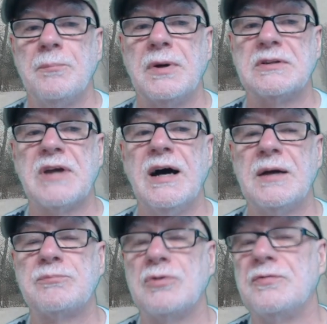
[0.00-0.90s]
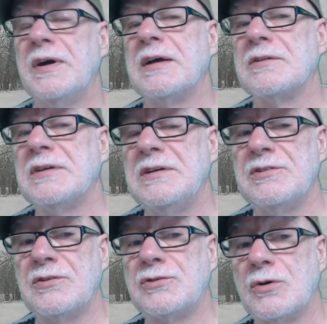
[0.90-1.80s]
But God prevailed in
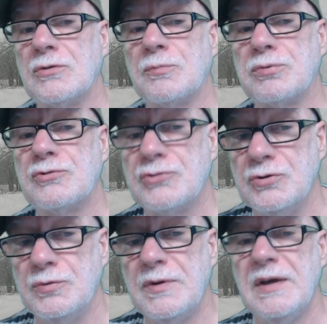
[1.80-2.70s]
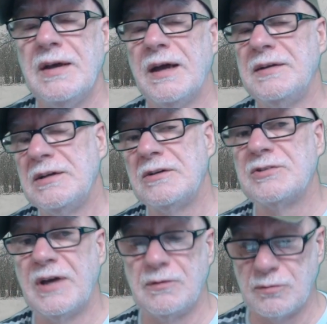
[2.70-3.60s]
his eternal pursuit. And
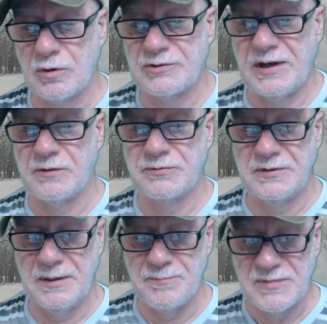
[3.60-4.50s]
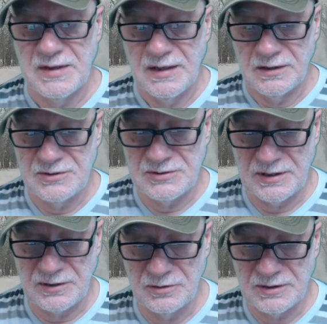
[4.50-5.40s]
here's how it works out for them. Let's
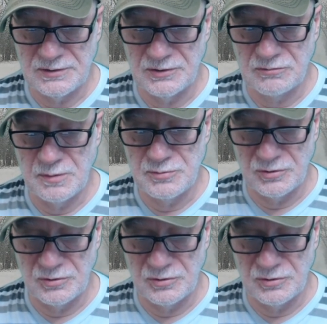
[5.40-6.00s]
take a look at the scripture